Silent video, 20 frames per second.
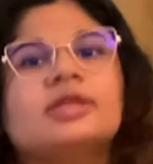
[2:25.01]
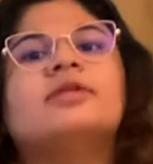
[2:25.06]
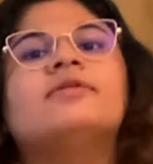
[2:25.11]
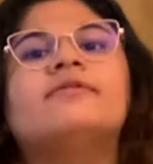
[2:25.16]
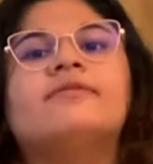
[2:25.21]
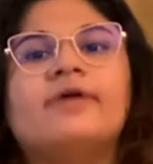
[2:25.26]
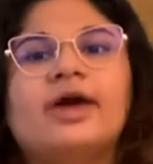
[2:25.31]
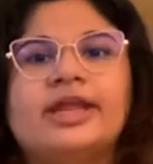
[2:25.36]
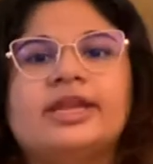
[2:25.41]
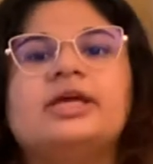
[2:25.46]
the
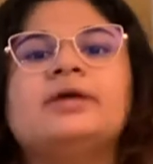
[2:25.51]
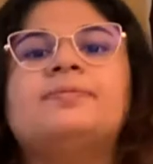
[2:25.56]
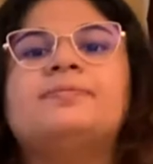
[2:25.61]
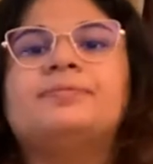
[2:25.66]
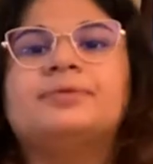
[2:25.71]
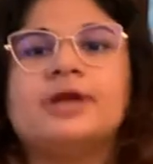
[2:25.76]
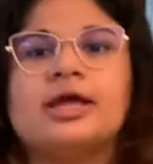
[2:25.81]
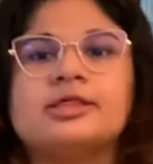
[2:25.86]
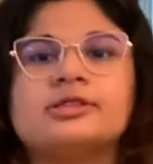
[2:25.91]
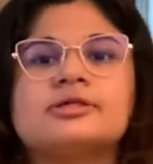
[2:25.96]
very
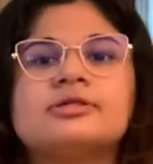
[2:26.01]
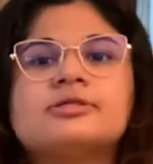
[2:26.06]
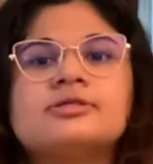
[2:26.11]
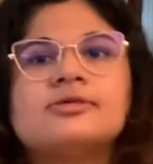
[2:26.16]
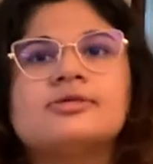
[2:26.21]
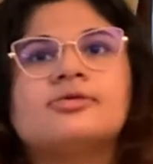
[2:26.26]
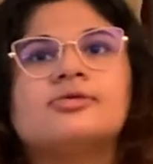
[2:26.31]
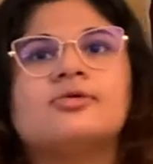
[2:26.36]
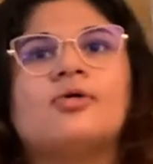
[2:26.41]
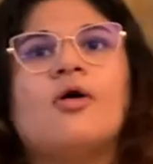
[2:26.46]

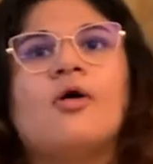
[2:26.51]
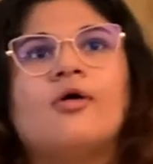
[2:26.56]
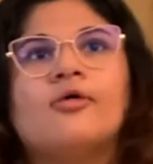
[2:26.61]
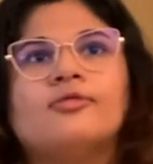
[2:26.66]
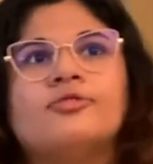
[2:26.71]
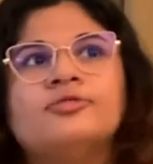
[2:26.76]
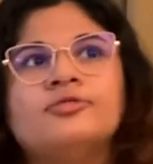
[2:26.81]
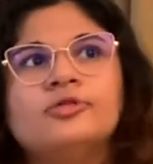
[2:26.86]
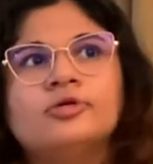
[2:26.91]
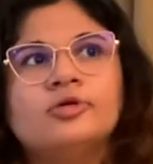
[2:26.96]
presence
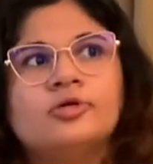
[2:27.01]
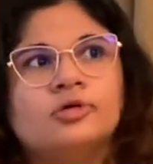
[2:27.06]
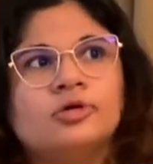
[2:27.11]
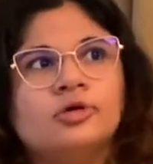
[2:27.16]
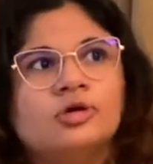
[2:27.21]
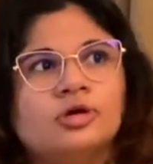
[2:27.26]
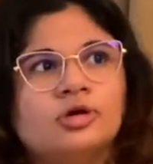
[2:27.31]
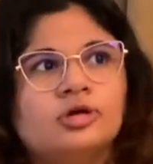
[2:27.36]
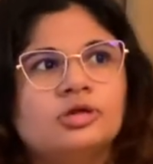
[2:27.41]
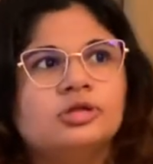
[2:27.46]
of
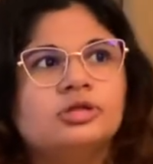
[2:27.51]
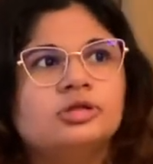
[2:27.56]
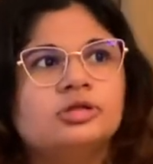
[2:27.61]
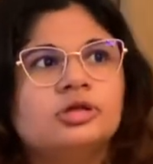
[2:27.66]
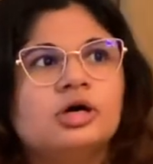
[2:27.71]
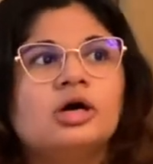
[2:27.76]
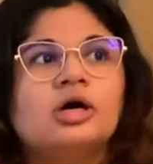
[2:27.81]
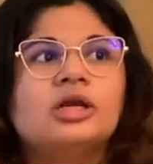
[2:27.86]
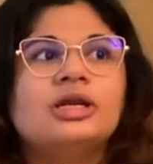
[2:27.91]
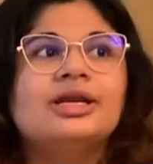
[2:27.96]

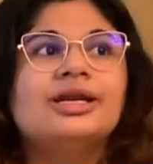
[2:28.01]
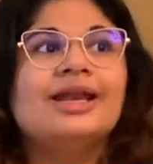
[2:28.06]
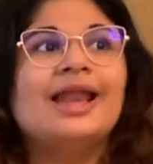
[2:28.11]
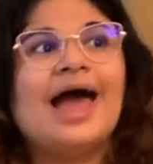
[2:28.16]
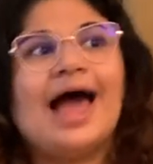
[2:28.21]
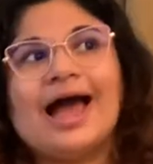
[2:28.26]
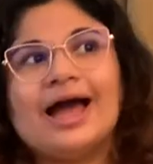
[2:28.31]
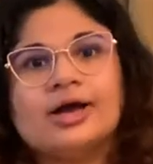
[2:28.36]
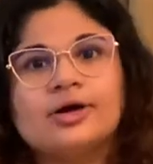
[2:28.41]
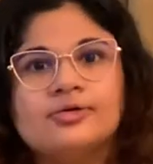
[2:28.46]
a
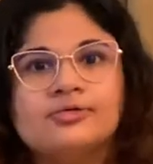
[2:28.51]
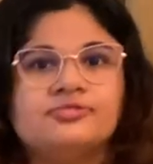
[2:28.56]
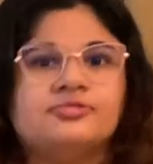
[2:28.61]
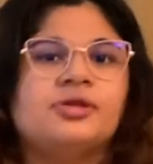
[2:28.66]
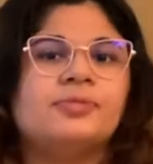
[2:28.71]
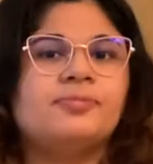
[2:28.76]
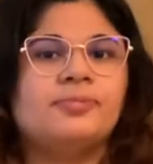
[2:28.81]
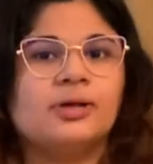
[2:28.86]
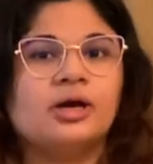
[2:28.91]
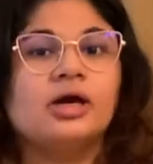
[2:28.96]
lack of
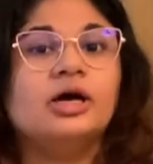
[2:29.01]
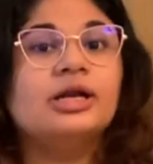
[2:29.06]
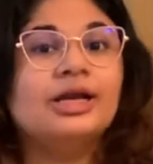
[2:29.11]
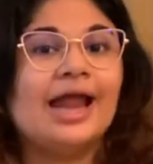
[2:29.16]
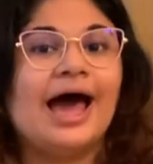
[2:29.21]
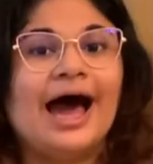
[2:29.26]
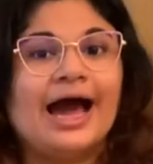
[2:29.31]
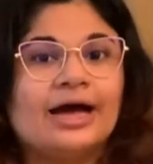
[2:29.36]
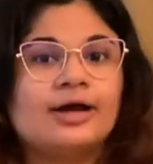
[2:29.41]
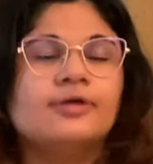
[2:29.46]

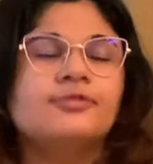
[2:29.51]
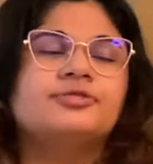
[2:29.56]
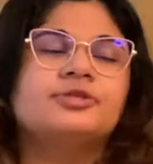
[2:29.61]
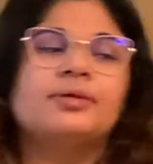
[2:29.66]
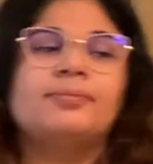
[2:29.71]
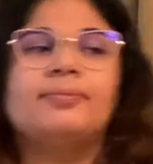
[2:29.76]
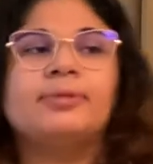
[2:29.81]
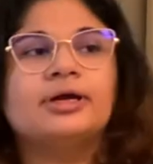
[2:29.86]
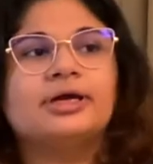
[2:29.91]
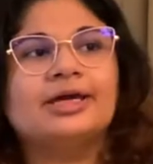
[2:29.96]

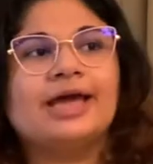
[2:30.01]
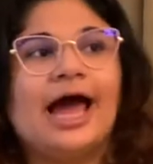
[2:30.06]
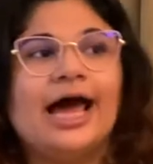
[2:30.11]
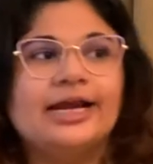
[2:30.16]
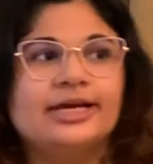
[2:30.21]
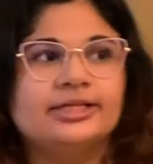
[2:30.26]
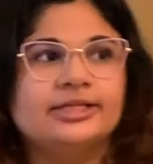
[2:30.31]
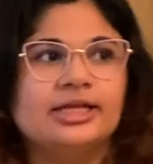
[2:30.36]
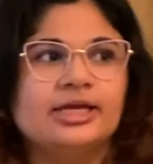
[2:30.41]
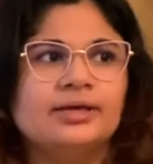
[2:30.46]

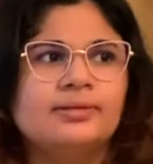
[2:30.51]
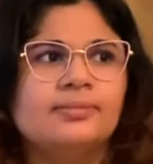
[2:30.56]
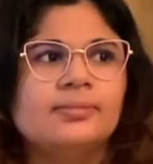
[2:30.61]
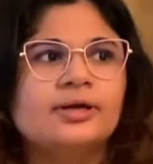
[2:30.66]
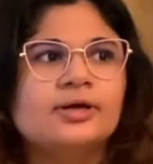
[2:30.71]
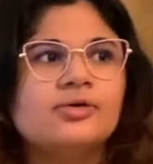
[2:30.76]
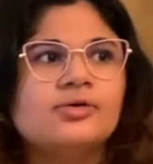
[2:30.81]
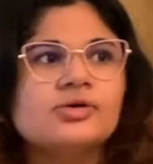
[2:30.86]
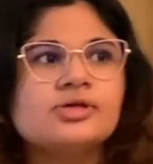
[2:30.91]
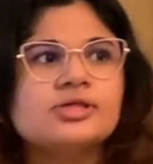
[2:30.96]
typicality,
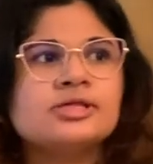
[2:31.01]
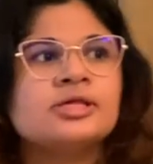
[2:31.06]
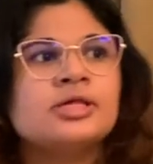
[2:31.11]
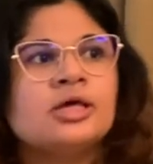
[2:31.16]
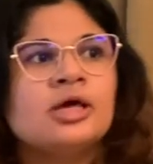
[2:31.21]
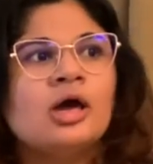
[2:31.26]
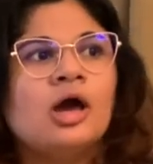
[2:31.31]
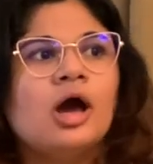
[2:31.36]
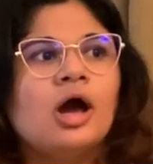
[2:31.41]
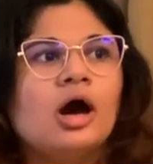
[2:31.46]
because
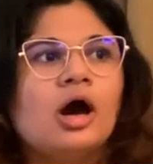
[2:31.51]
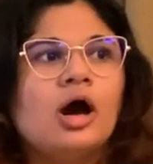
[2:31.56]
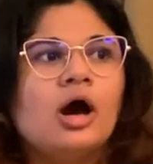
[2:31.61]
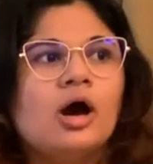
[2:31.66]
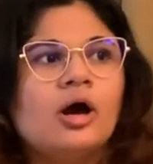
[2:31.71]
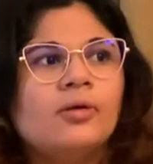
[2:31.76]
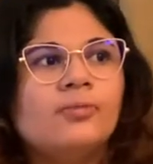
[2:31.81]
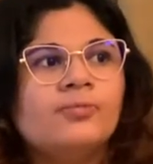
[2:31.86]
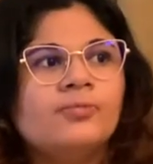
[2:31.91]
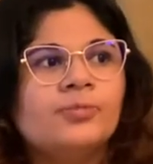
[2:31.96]

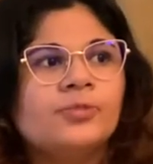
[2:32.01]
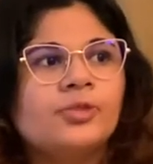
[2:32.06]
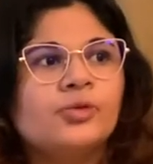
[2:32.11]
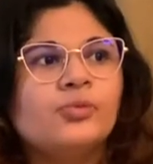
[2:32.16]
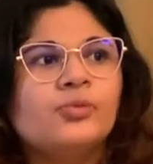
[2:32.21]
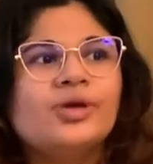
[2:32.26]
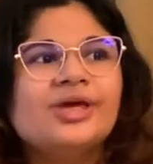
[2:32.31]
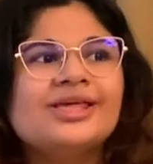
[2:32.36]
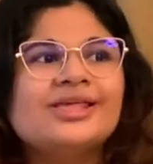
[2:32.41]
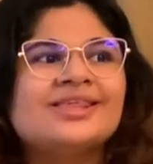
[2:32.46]

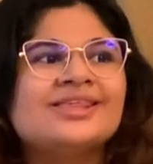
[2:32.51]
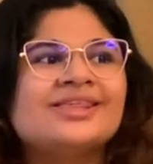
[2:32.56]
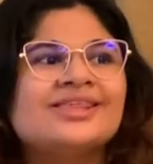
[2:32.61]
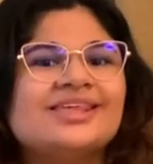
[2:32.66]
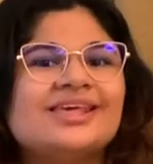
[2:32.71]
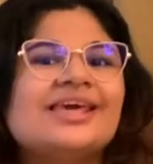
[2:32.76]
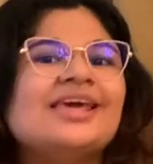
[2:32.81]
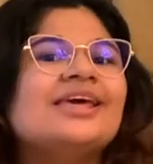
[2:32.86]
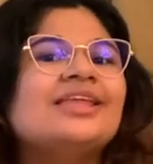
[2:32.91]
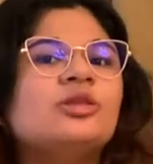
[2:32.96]
we
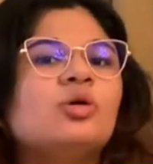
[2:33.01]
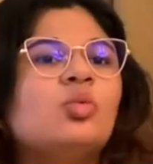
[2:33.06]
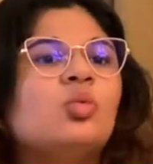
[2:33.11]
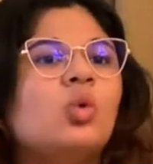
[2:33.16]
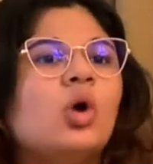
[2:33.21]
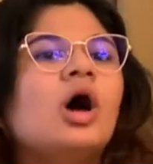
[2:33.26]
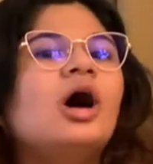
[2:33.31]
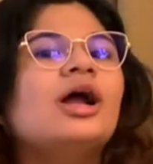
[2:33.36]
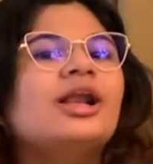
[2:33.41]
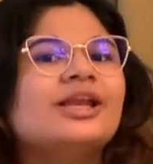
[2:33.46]
see the
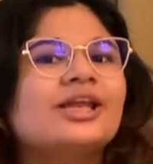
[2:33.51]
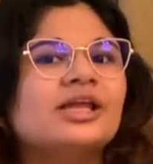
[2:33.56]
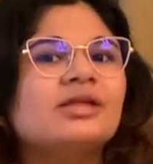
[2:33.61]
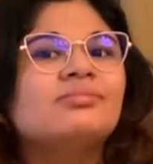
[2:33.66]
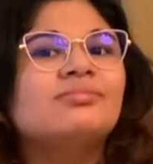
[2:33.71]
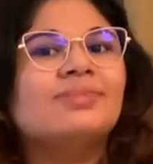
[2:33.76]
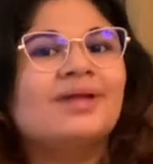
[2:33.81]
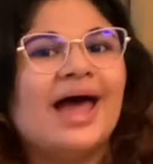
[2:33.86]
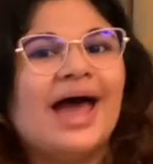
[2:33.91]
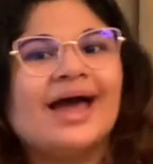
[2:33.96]
world
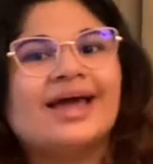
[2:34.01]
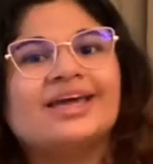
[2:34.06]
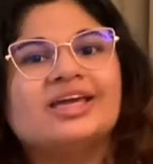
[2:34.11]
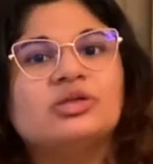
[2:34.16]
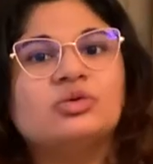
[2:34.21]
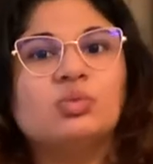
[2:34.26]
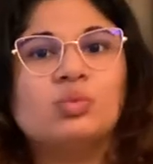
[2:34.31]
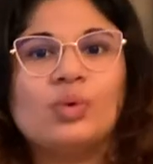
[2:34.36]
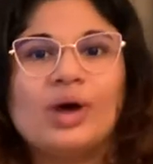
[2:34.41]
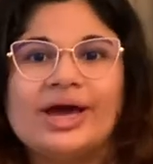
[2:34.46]
in black
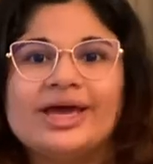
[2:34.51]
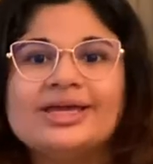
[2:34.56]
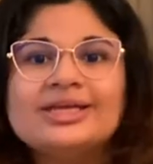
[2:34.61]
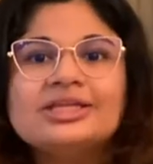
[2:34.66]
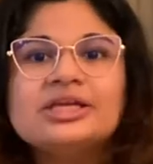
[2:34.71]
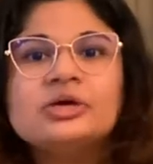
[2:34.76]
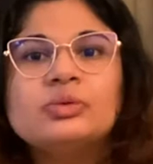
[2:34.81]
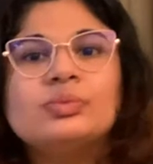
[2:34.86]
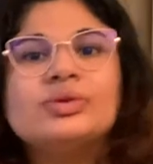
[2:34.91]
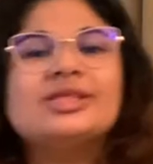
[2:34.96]
and
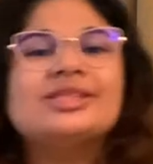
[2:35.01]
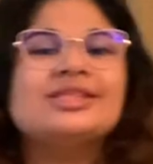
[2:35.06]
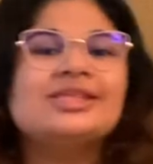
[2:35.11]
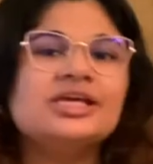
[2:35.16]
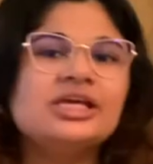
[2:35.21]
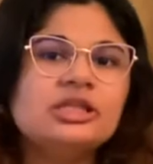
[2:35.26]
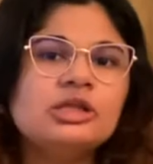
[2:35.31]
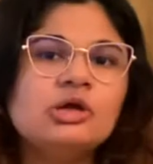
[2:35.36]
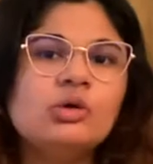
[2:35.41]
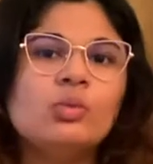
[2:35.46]
white. We
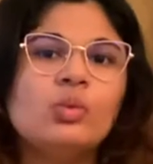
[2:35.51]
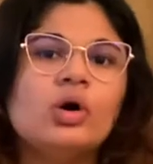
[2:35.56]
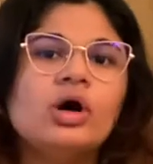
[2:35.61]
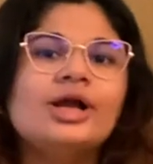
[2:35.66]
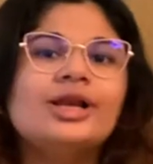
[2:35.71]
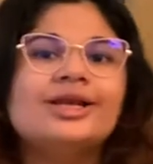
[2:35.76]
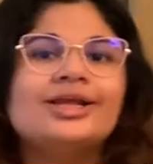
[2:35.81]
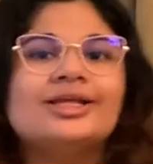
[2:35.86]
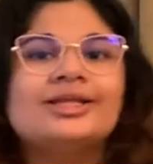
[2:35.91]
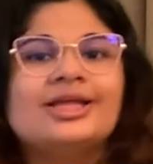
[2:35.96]
see the
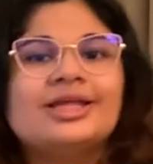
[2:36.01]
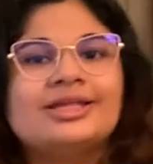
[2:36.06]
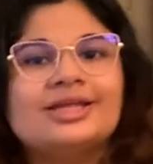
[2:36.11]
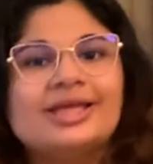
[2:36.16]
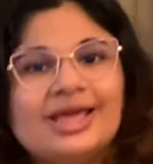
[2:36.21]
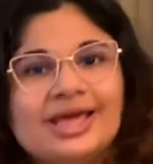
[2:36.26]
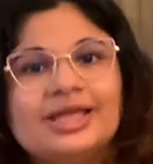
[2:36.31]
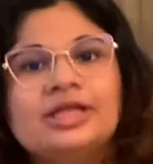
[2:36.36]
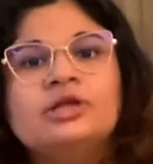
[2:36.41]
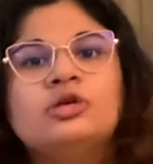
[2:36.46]
world in an
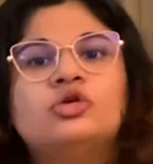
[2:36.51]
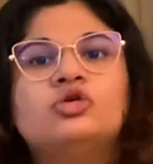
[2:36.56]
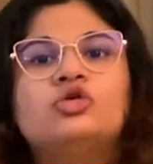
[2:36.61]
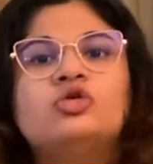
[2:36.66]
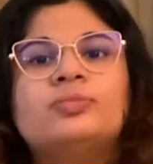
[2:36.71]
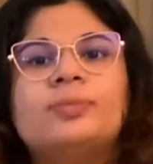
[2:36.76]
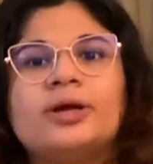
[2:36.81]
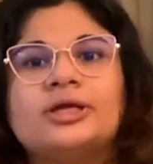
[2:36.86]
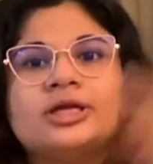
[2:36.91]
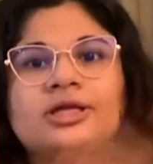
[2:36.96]

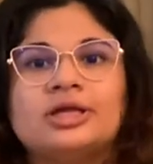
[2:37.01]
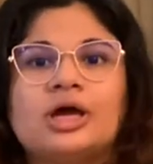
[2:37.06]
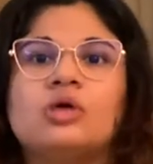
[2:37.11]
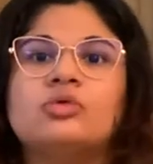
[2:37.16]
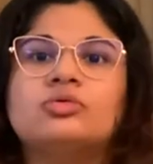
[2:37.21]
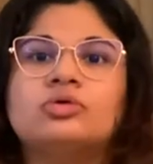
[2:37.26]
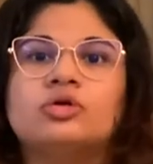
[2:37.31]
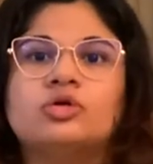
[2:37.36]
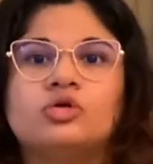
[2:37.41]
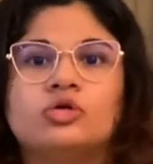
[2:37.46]
in-group and an
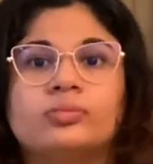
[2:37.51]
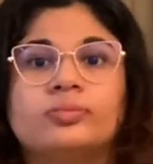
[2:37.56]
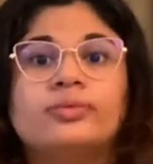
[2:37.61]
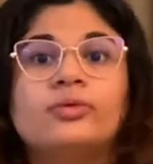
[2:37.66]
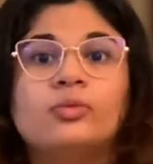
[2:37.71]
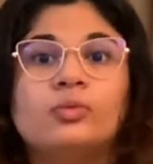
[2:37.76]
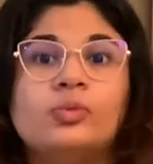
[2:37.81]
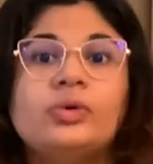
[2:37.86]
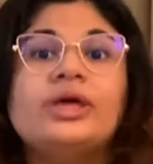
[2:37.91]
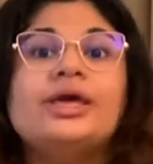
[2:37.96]

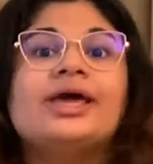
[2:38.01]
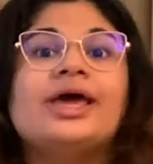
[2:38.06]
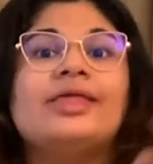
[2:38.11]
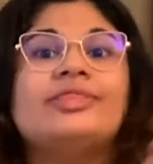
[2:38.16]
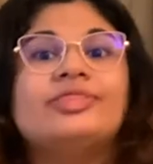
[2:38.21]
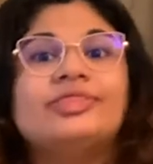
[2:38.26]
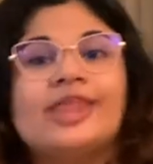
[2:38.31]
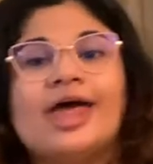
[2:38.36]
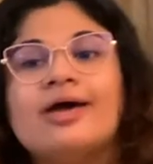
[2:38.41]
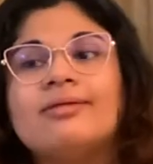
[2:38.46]
out-group, we
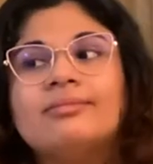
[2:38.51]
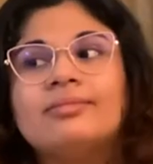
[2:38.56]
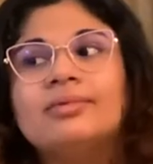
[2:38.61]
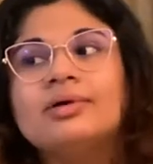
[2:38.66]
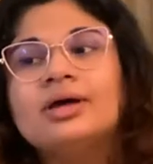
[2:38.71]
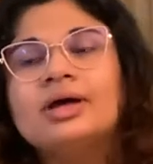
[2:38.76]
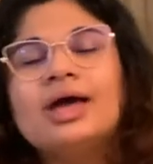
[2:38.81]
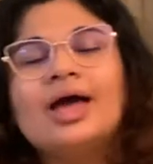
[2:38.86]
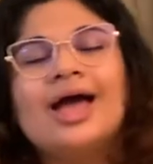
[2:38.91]
and them.